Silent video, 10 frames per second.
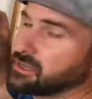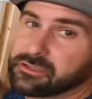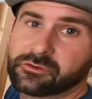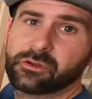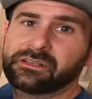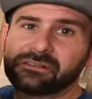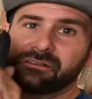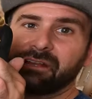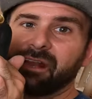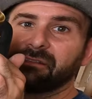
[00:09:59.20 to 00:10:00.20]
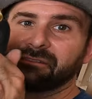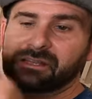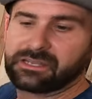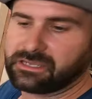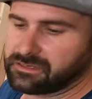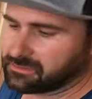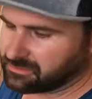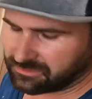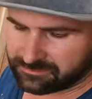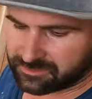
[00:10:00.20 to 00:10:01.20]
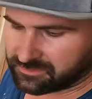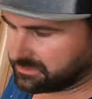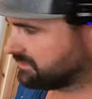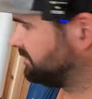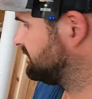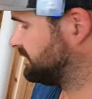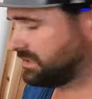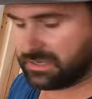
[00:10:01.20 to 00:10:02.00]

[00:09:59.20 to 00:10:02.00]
the quick connectors onto here. Let me go get those.